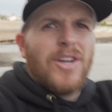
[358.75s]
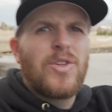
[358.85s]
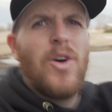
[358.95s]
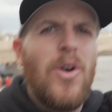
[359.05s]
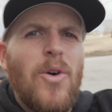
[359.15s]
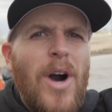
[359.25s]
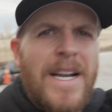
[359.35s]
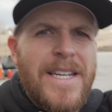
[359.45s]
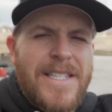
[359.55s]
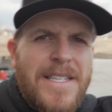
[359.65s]
So
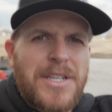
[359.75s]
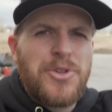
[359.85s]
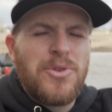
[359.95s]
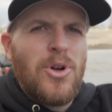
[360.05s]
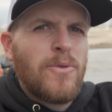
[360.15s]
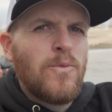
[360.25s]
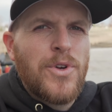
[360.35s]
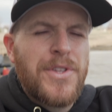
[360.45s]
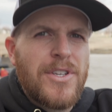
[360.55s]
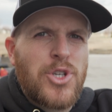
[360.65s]
I did a six year loan
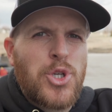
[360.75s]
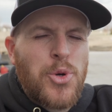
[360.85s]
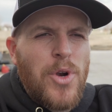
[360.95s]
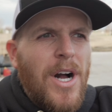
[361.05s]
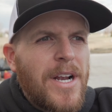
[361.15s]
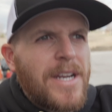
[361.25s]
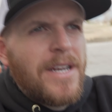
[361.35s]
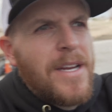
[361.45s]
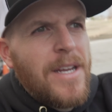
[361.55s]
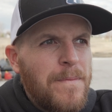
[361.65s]
with this truck,
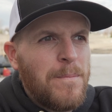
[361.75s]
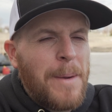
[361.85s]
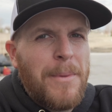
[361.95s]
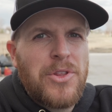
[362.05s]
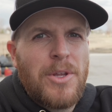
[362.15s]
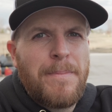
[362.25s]
my monthly